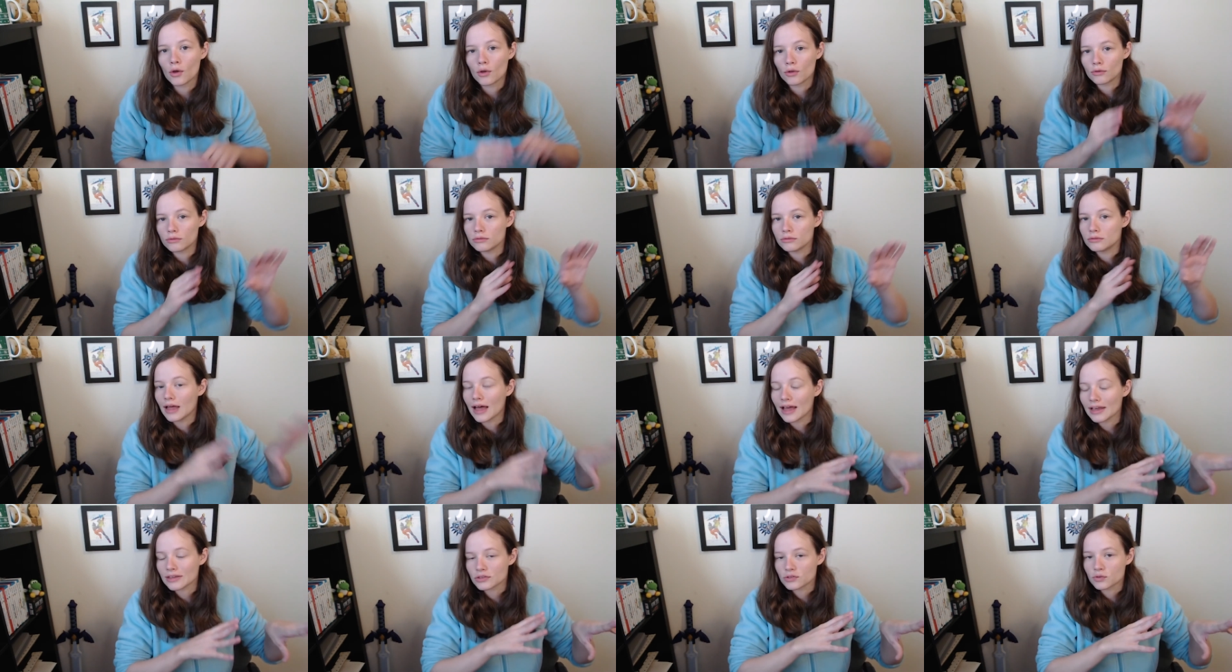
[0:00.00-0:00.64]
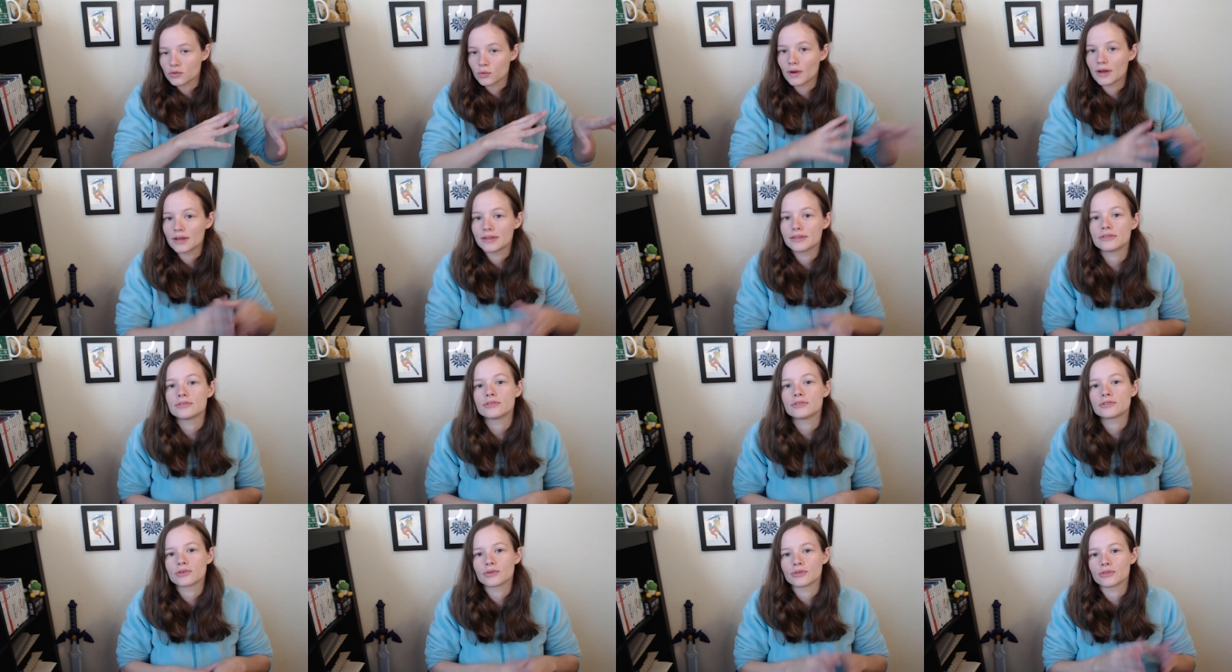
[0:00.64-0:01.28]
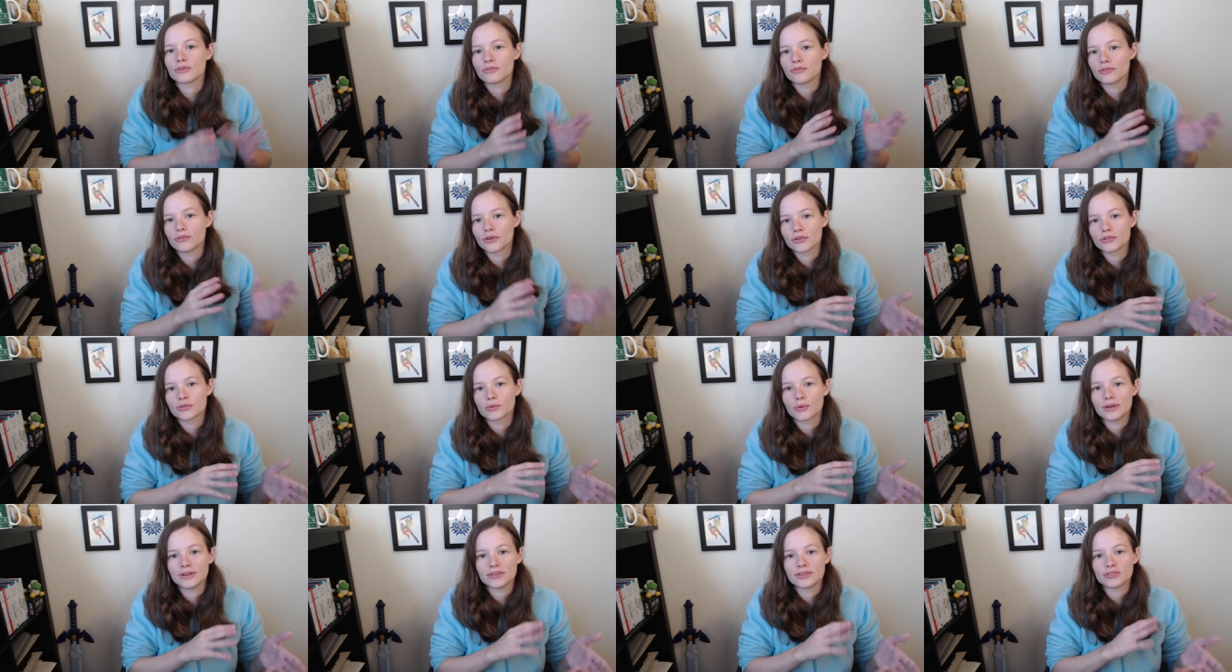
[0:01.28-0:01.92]
last one. So the first
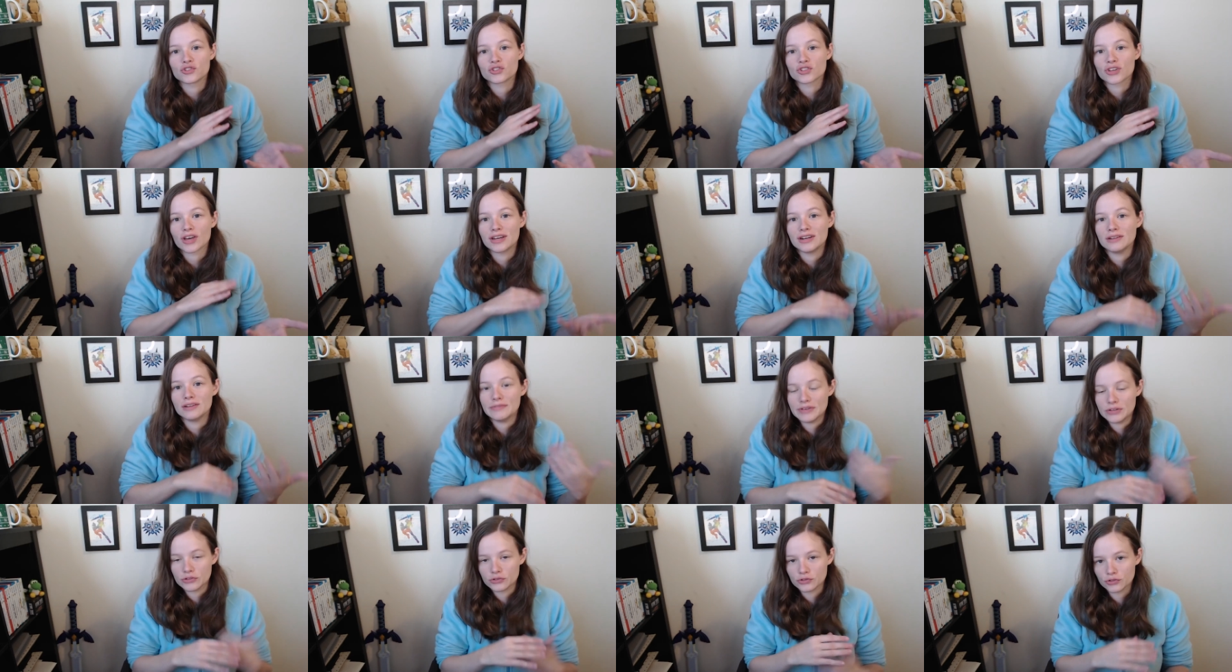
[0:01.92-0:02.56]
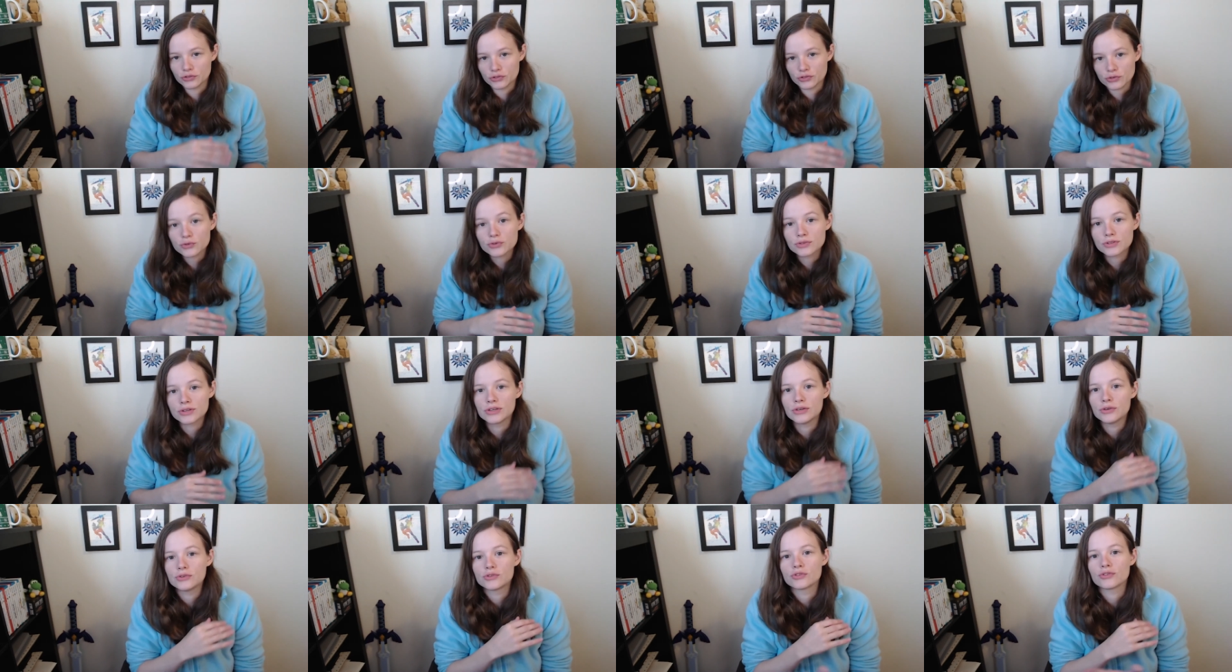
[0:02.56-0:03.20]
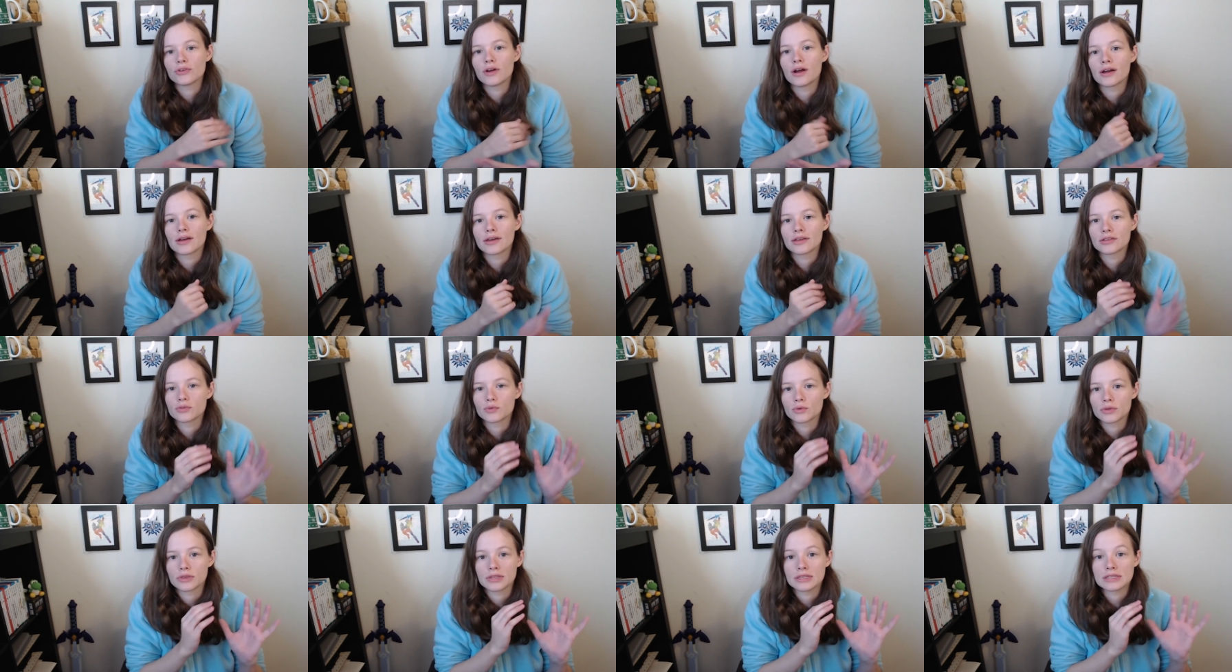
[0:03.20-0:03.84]
one is just kind of introducing you to rockets
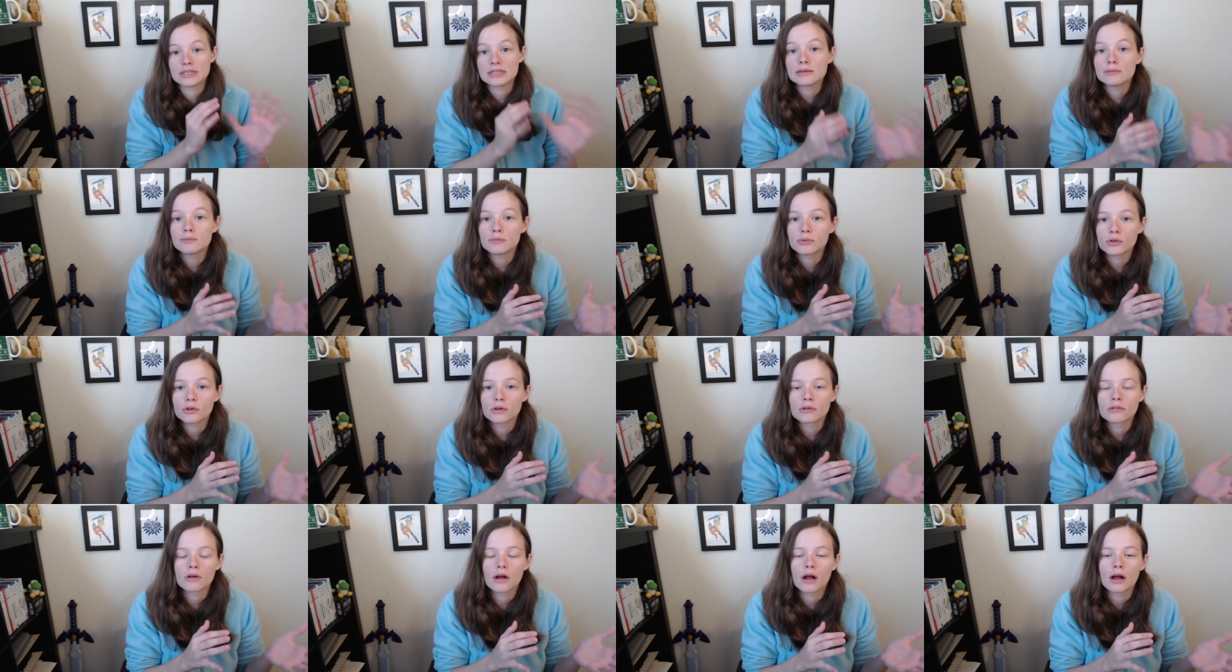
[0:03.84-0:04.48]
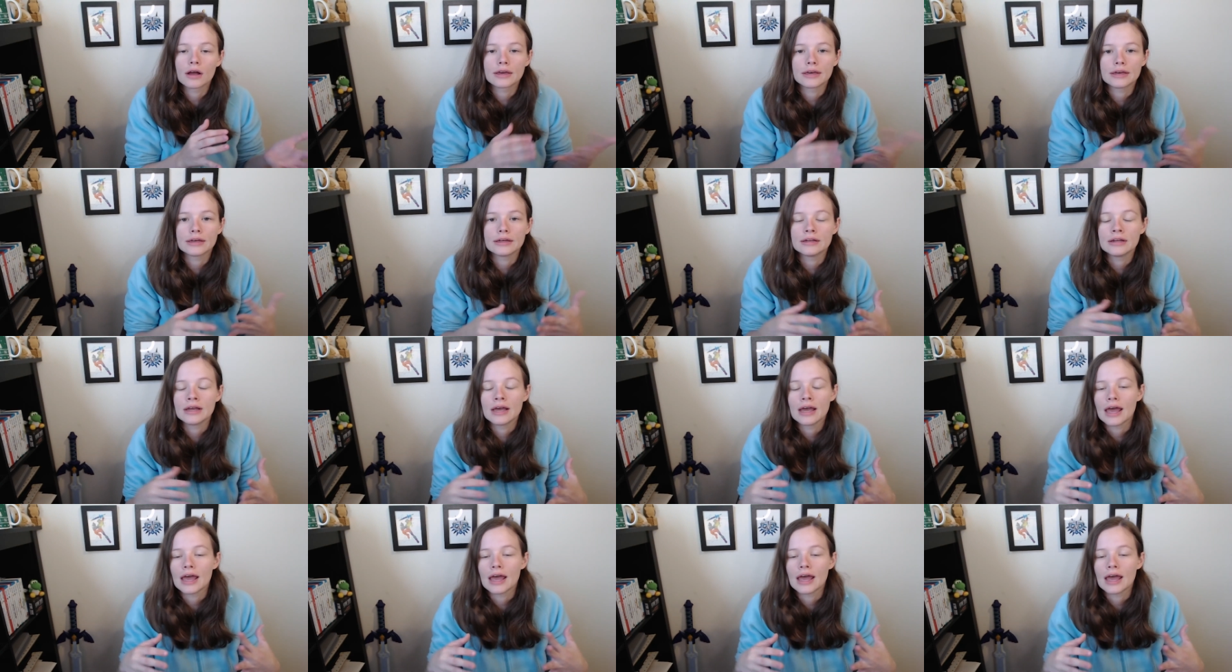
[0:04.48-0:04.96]
with a simpler rocket,